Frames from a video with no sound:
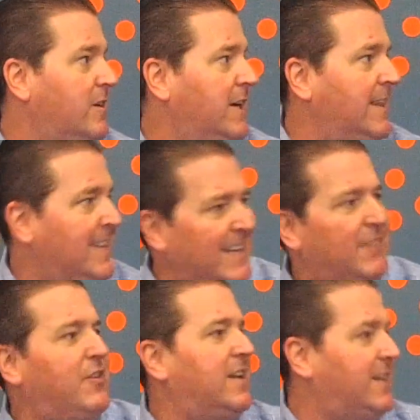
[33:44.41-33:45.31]
And then
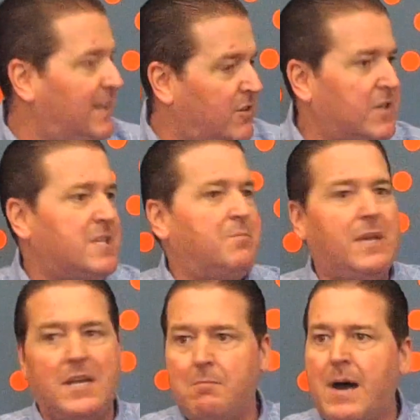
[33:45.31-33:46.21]
if there ends up
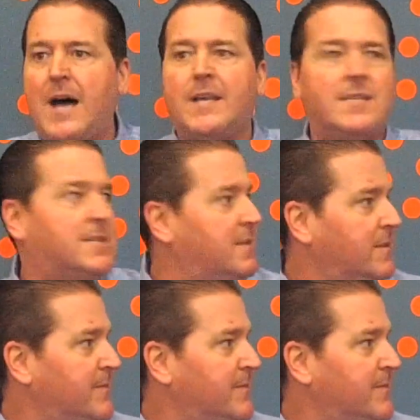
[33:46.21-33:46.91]
being a modest